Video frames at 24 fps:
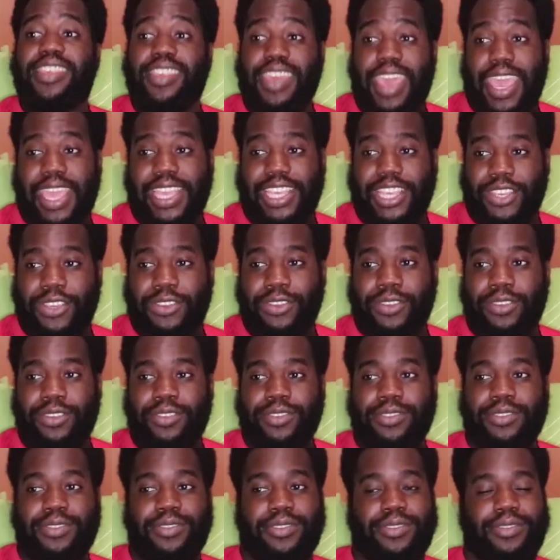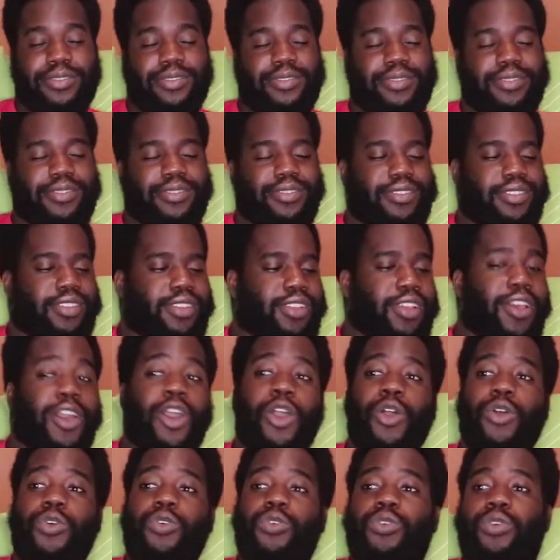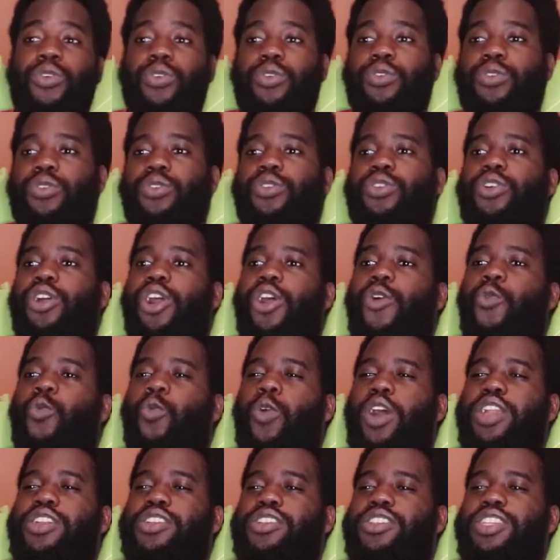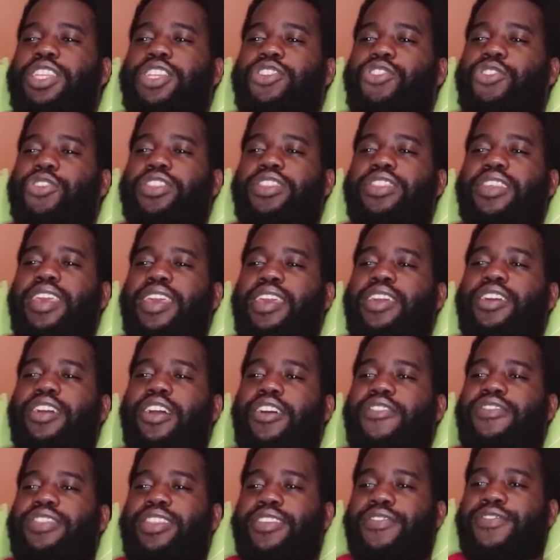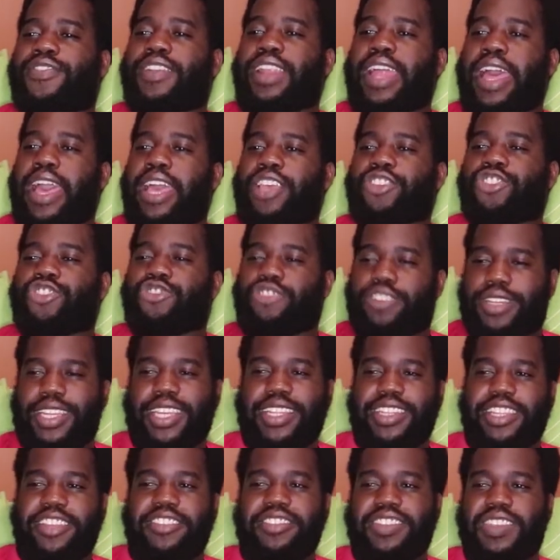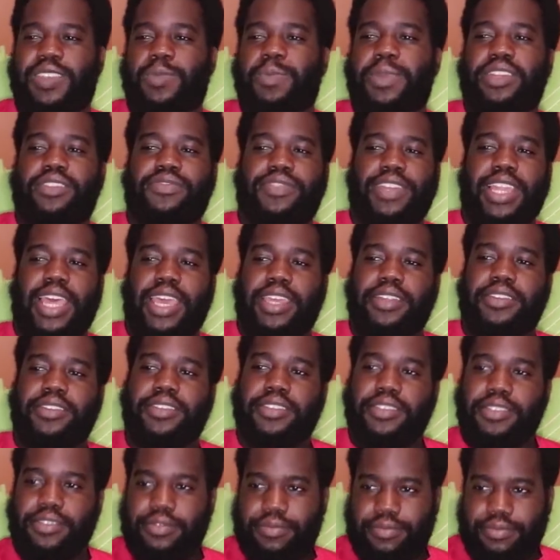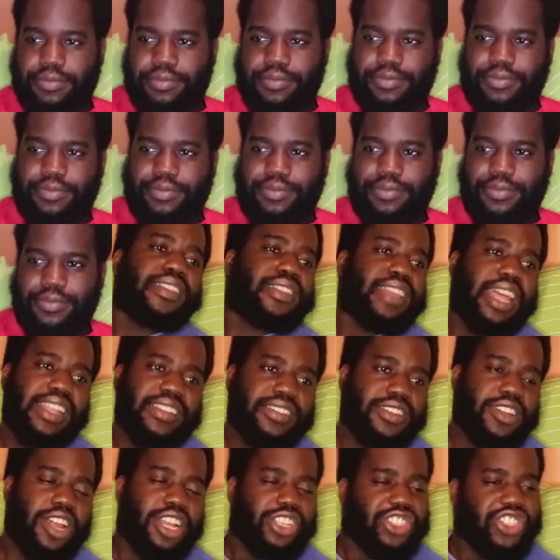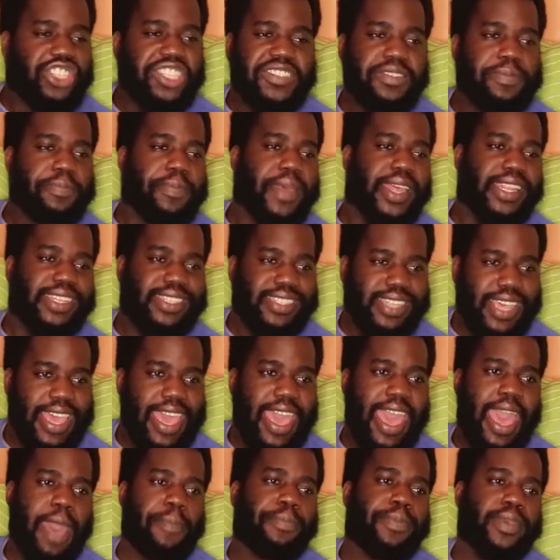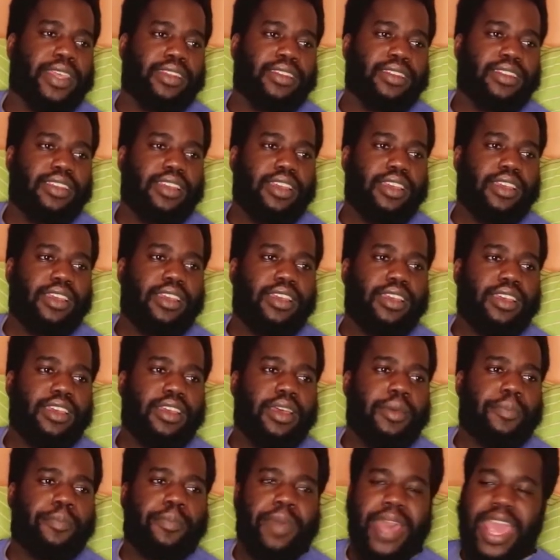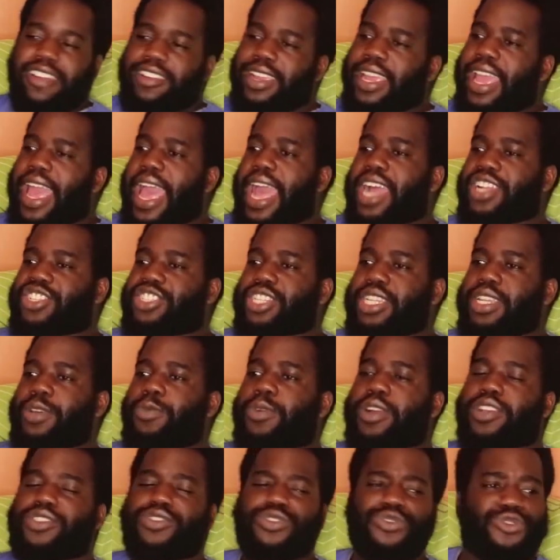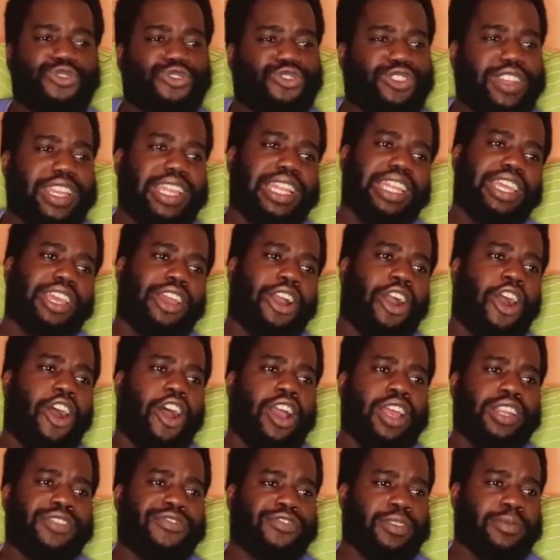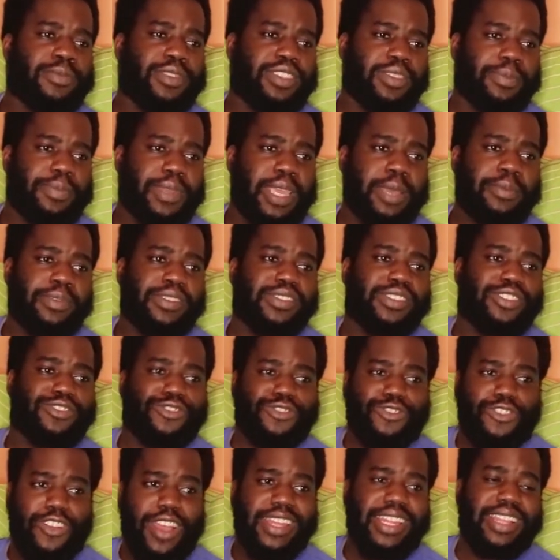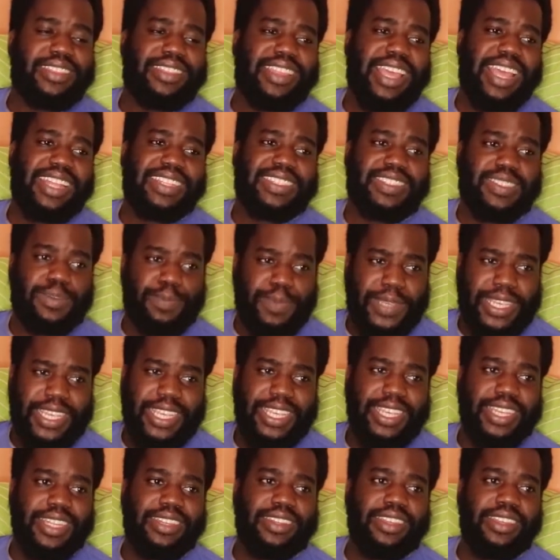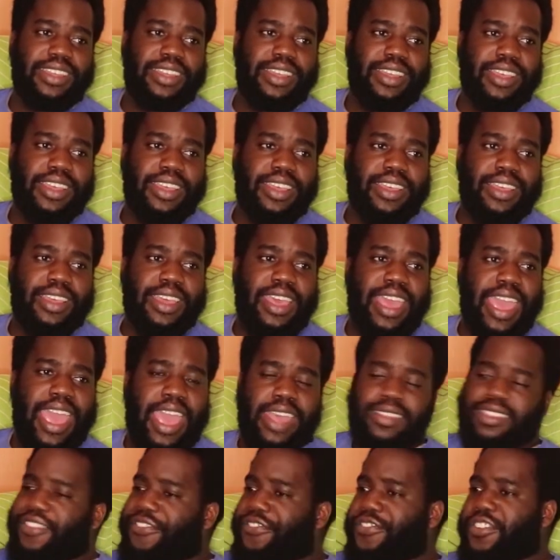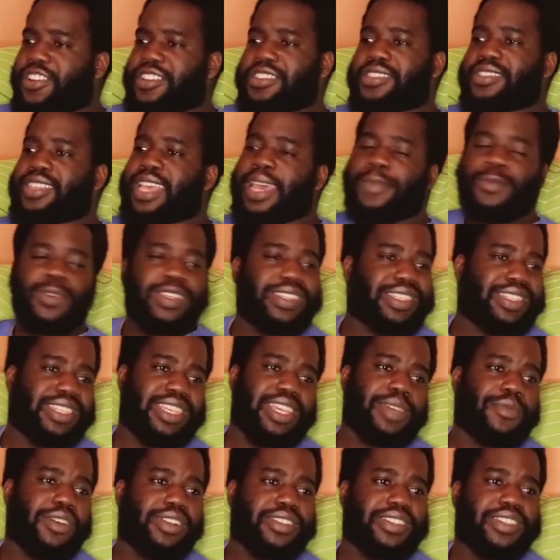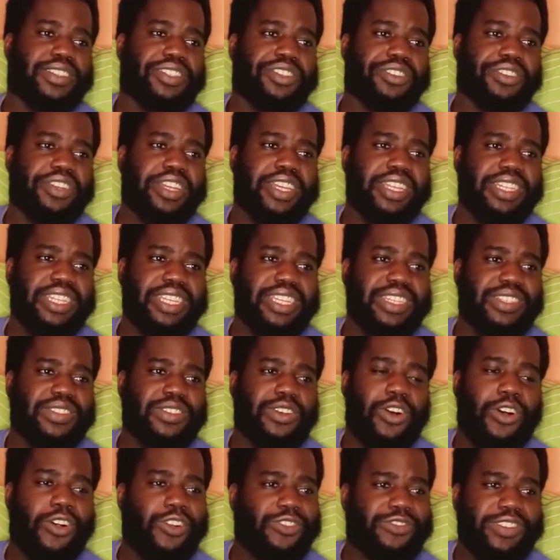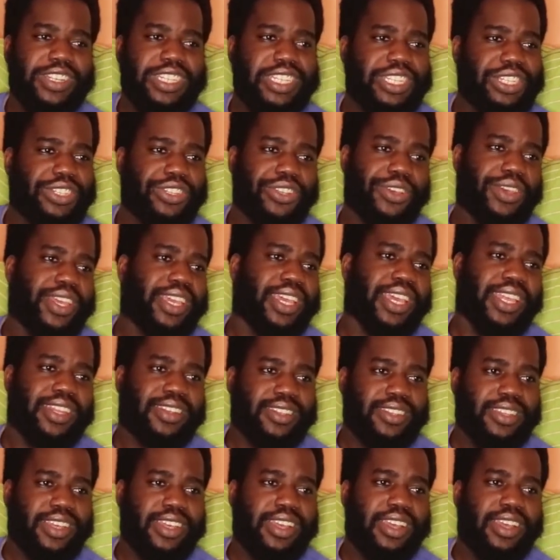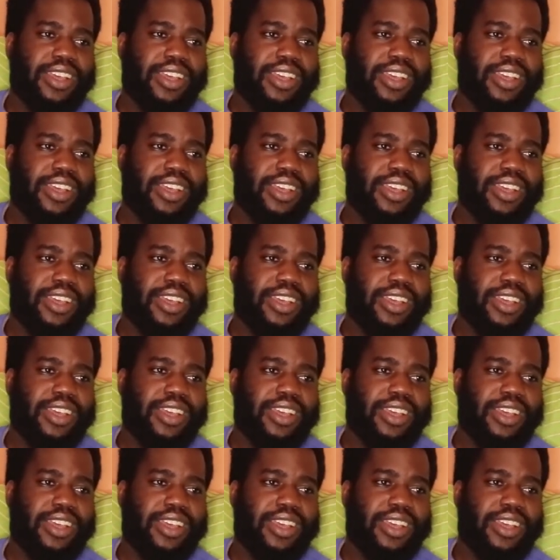Thank you. Ooh. What did you think of the Flash running near the speed of light? You know, that's not just meant to happen. Barry actually works really hard for him to be able to run at that speed. And the first time we see him on screen, he's already doing it.